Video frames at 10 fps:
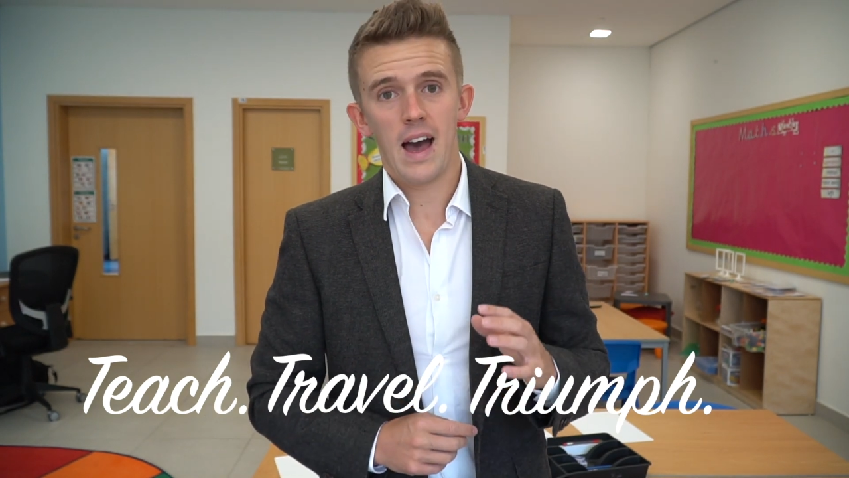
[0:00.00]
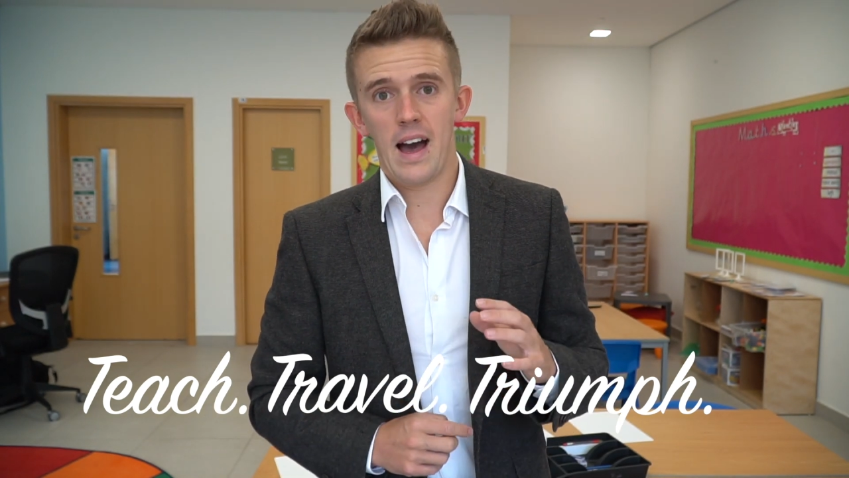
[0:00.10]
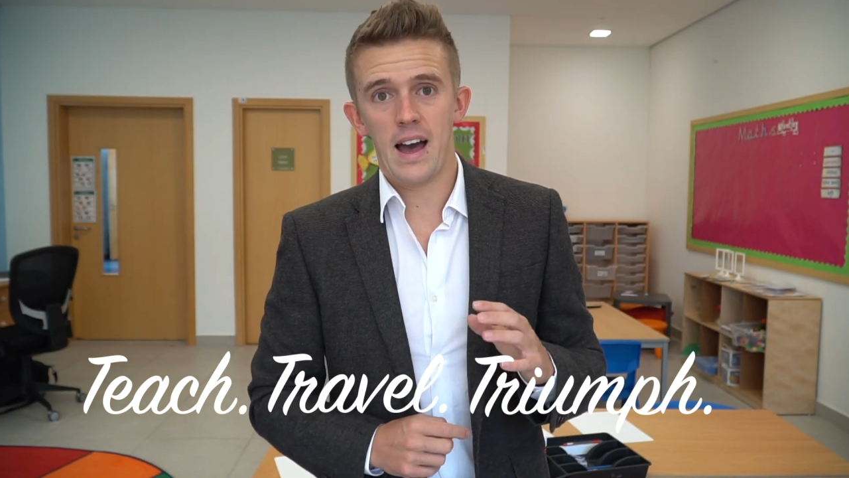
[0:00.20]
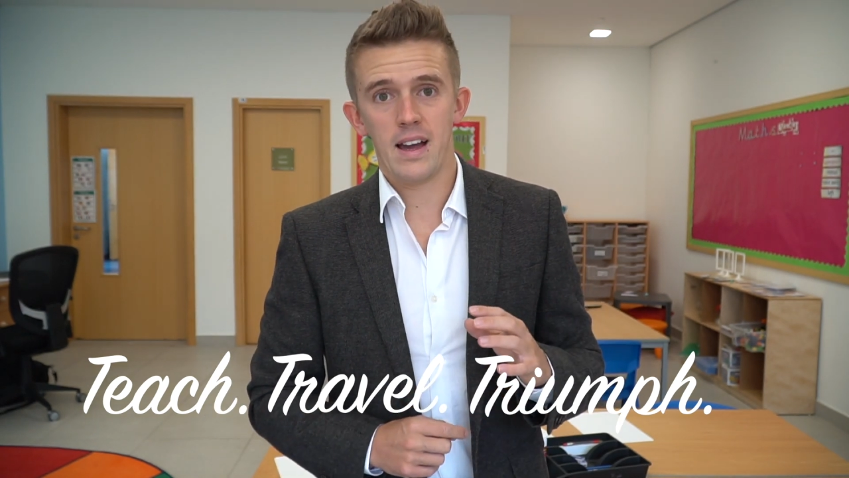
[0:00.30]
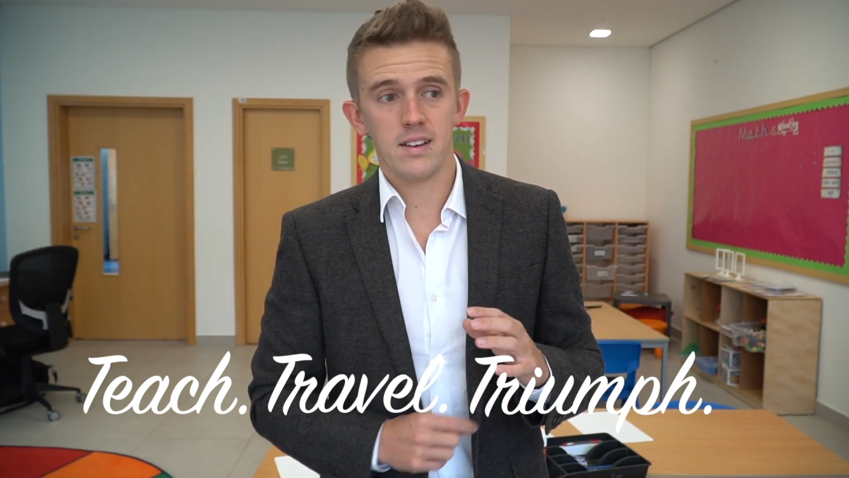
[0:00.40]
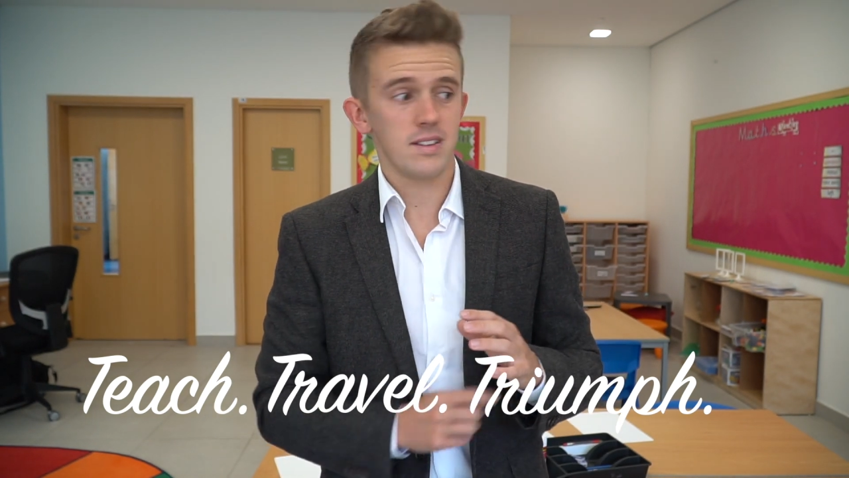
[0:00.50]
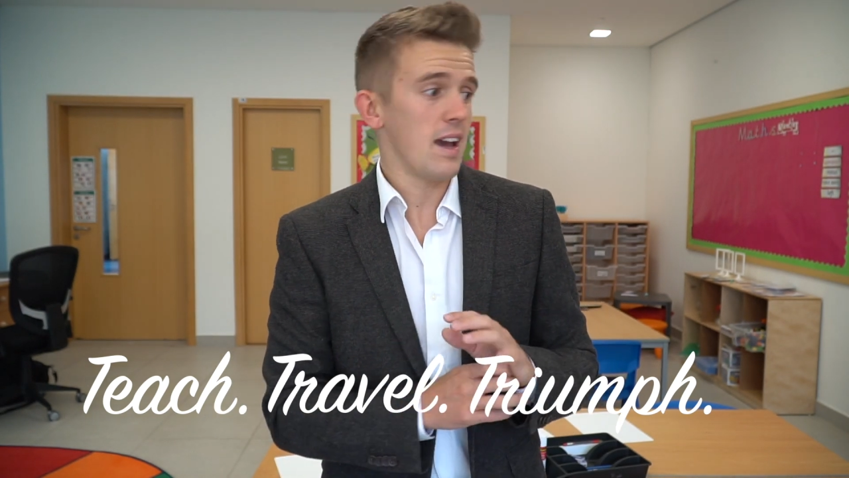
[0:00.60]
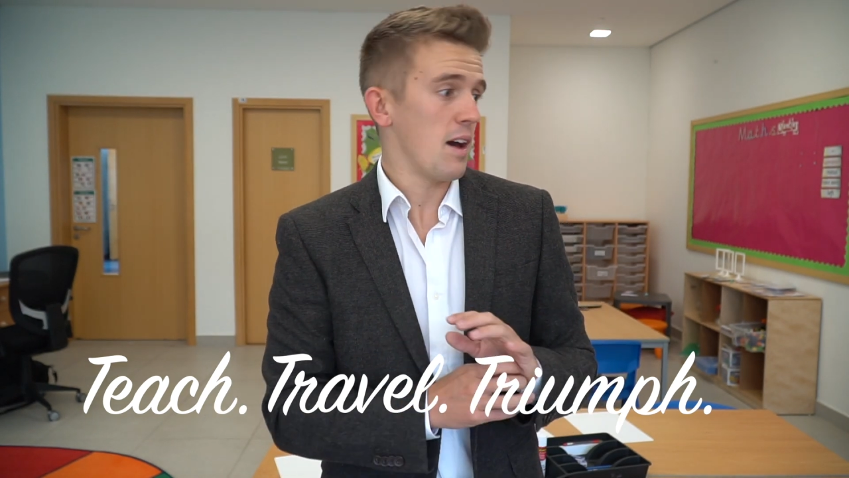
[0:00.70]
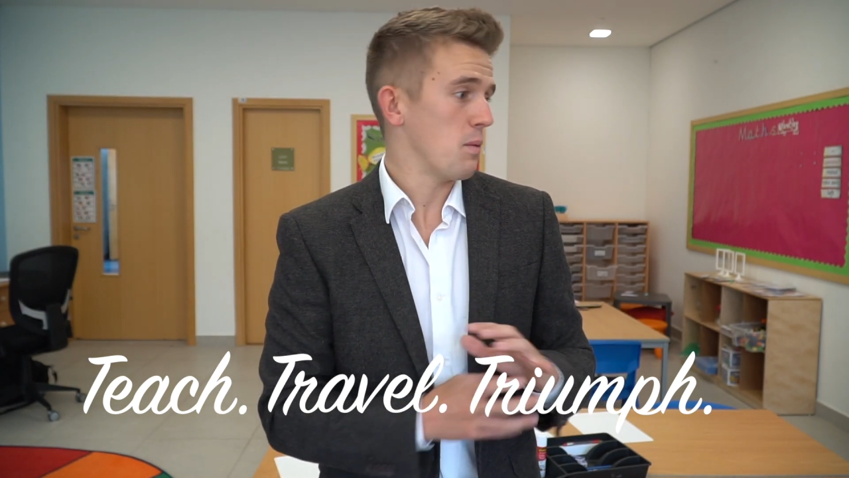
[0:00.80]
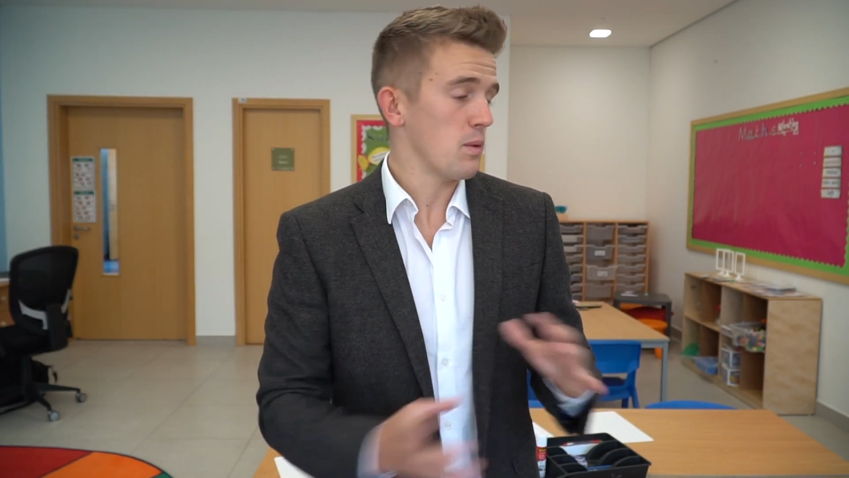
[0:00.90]
And
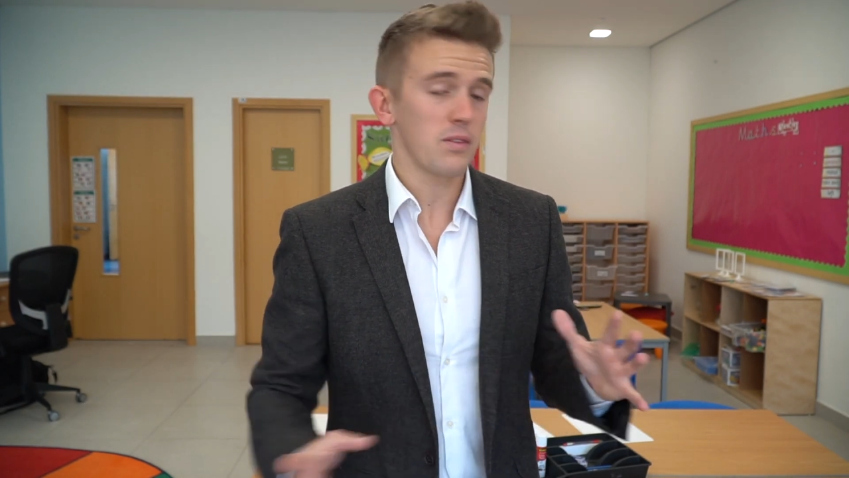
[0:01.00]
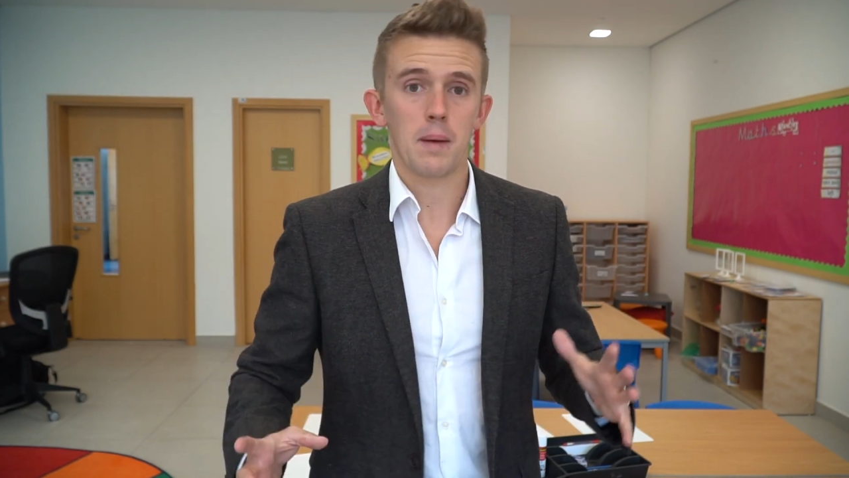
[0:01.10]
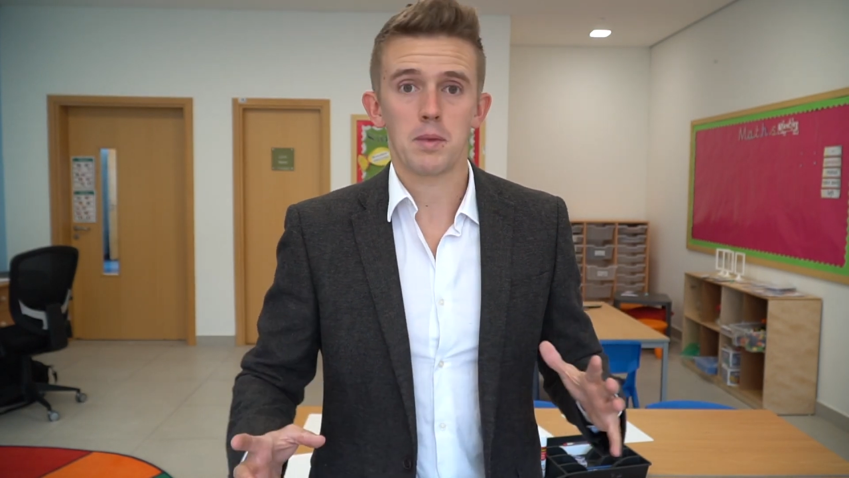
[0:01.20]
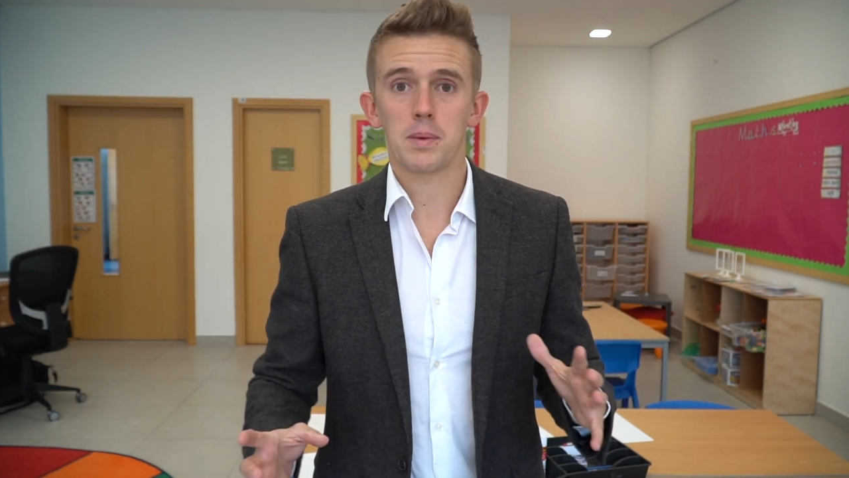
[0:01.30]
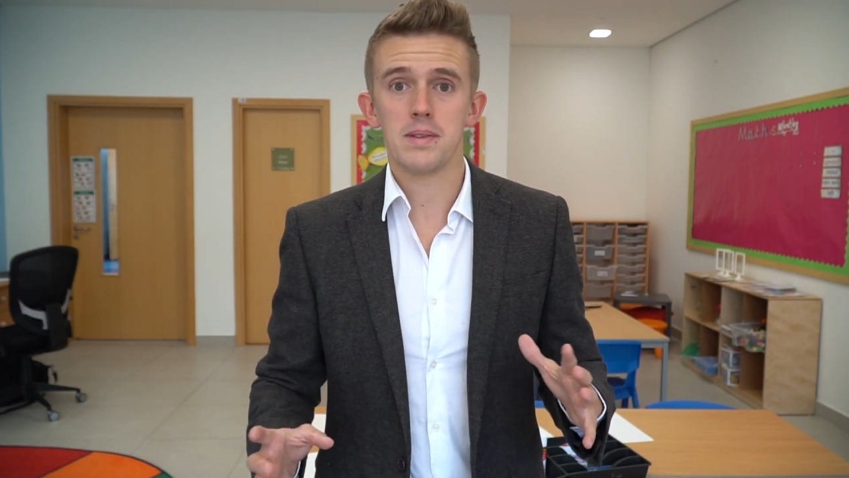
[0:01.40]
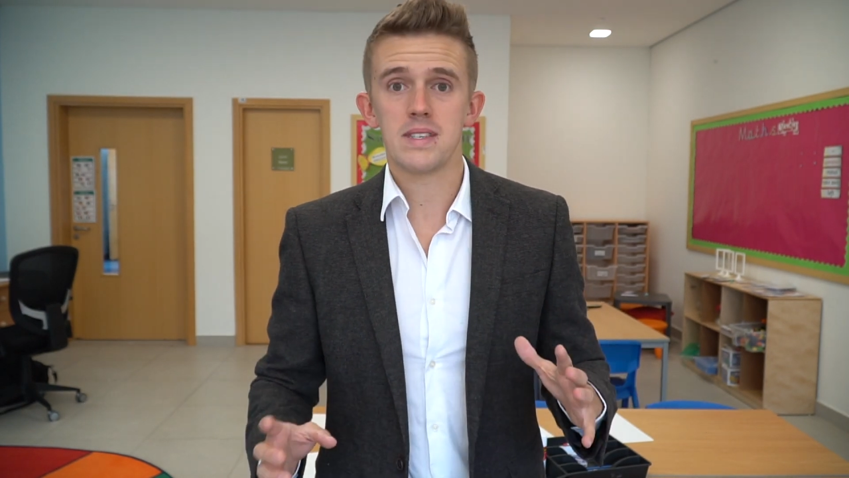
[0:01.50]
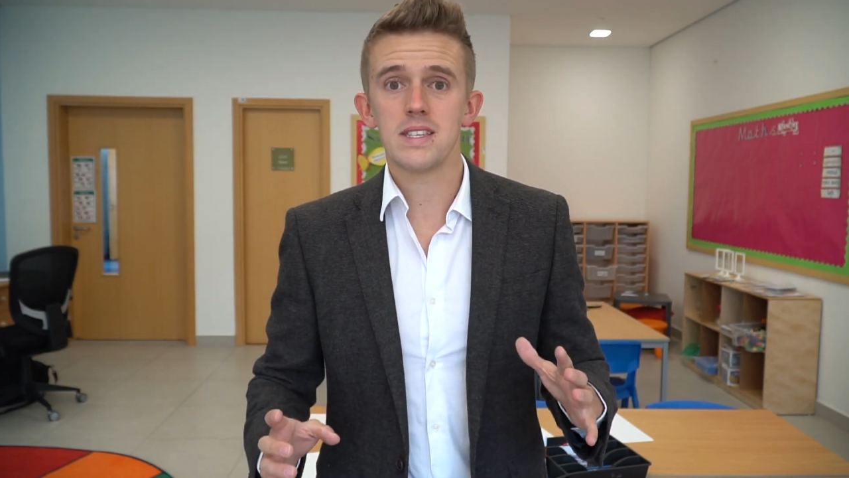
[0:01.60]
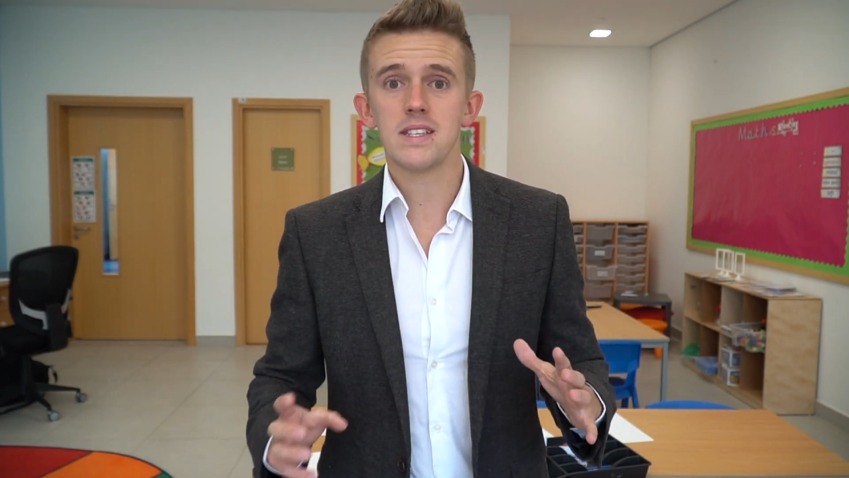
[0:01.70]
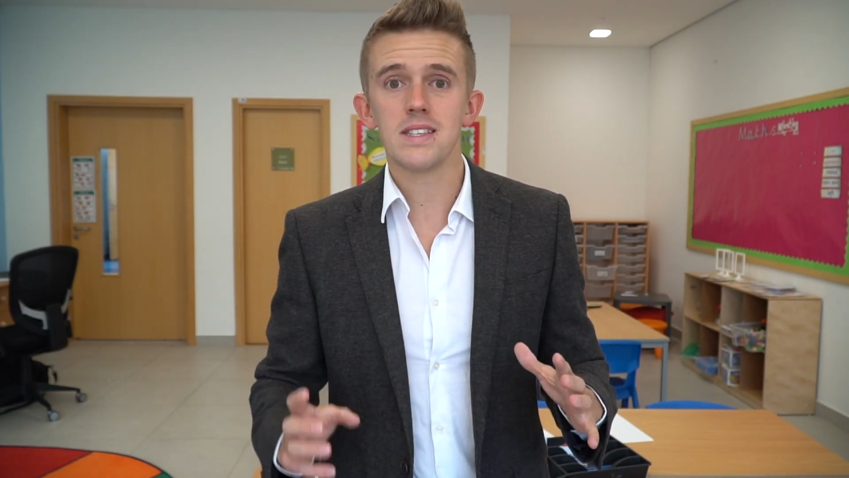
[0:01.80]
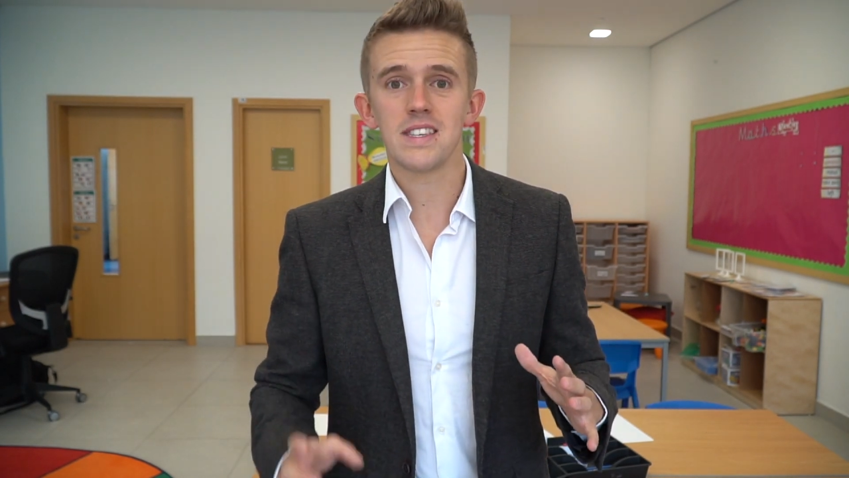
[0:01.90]
yeah, we've kept up
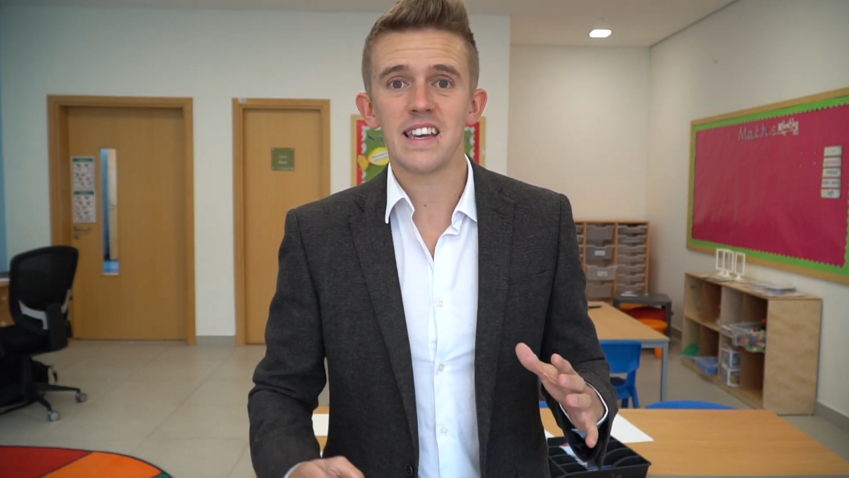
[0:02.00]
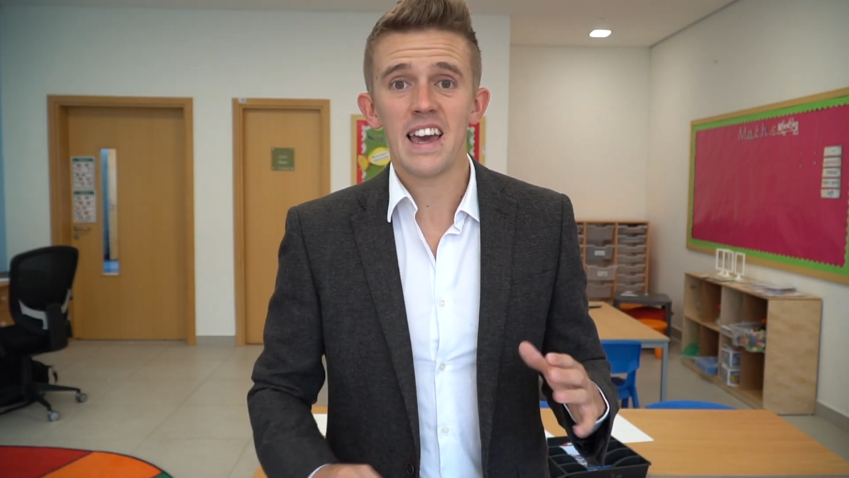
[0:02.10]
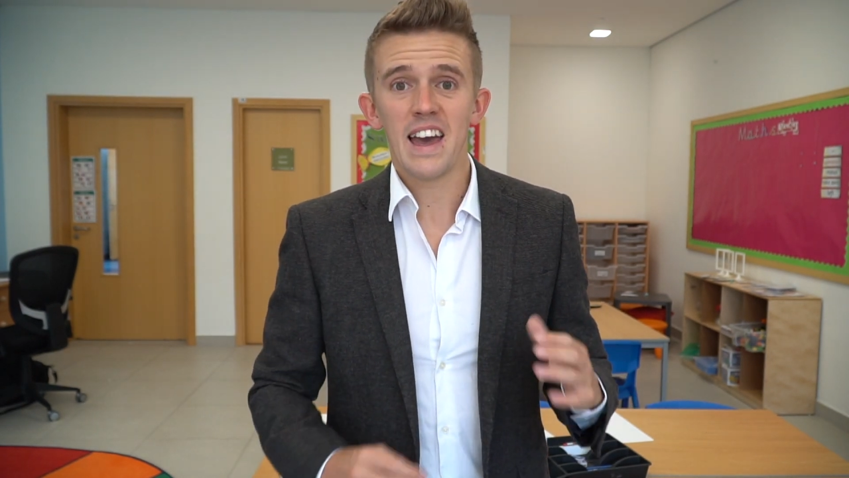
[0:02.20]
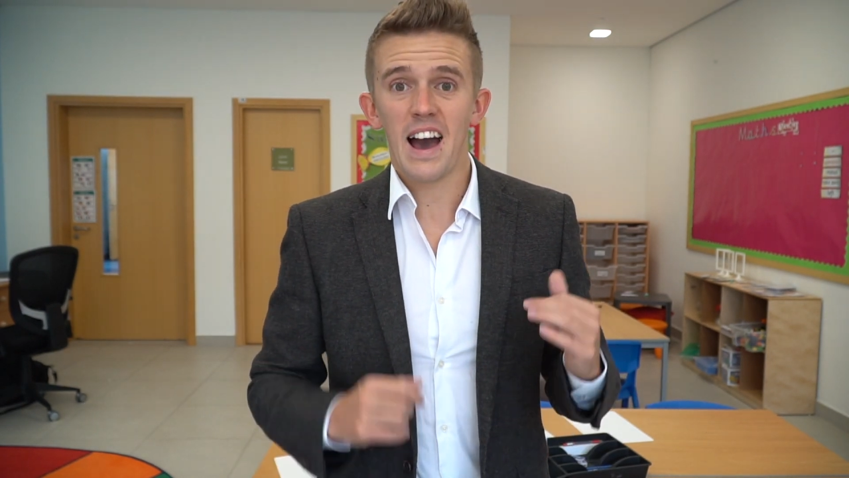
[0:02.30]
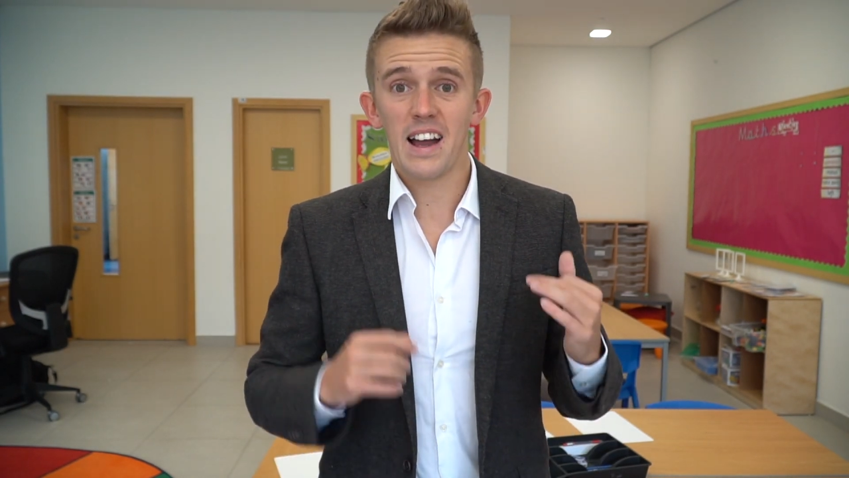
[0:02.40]
consistency